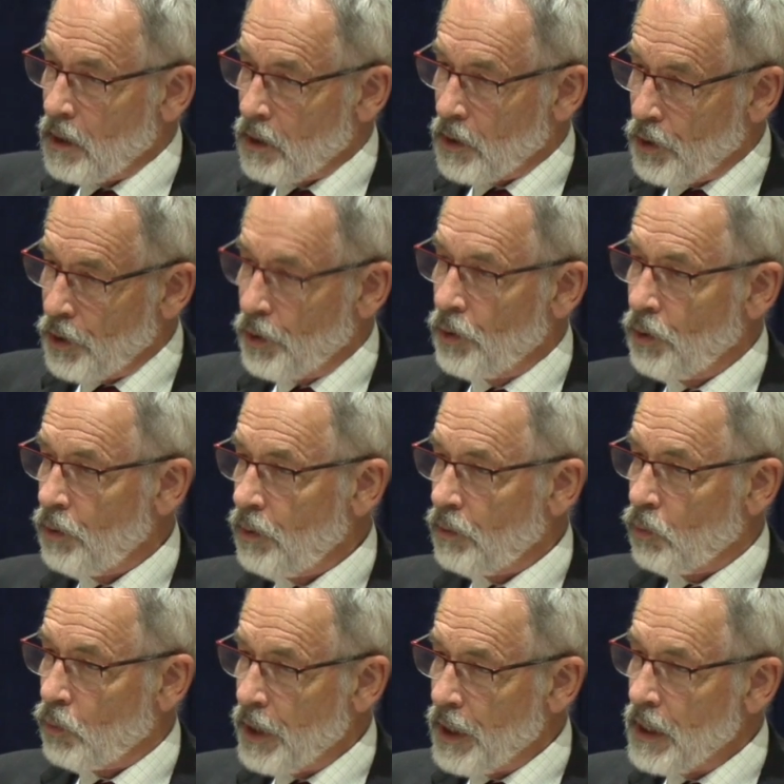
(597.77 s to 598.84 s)

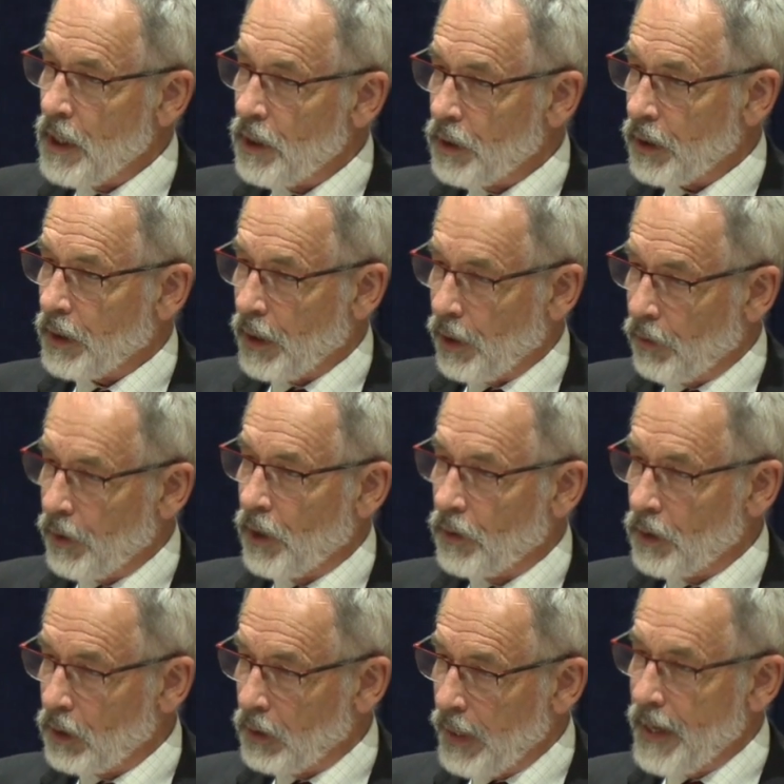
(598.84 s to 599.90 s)
we need to carry on
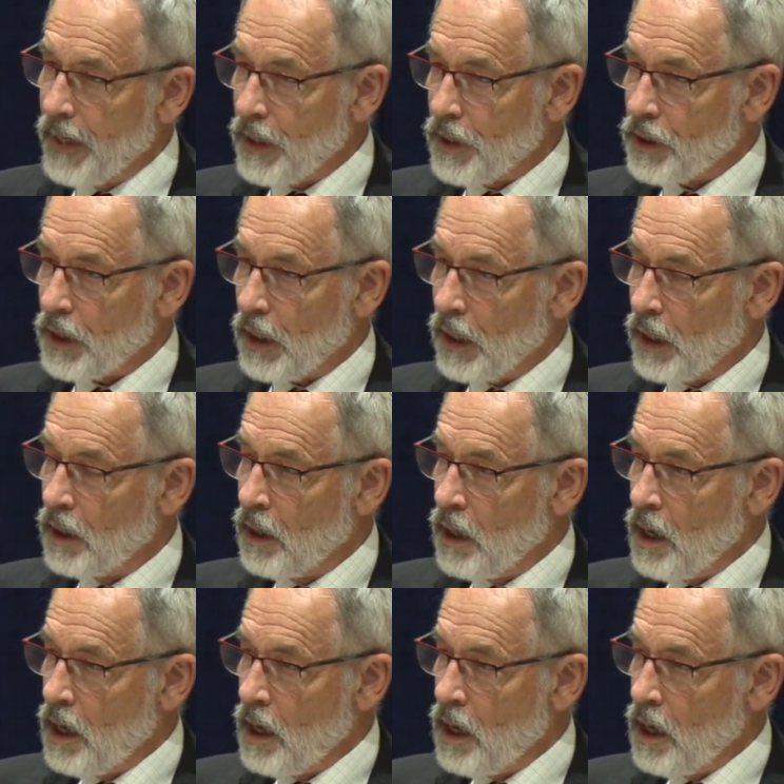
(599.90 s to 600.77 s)
the legacy.